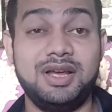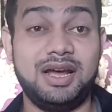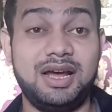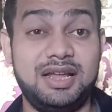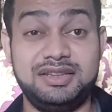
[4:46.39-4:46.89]

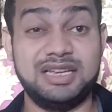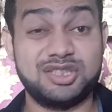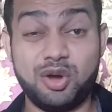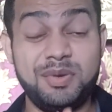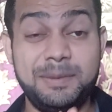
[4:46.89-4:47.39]
And there's
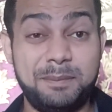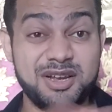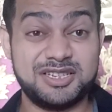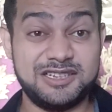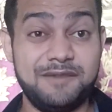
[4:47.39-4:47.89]
so many
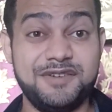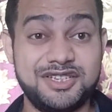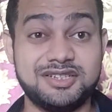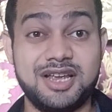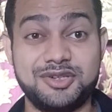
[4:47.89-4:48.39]
bus
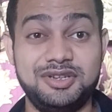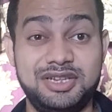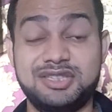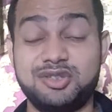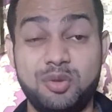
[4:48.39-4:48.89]
services, actually.
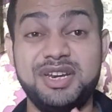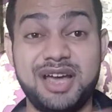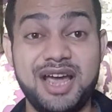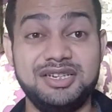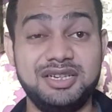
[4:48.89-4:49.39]
There's so many
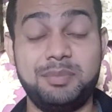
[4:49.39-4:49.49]
agents.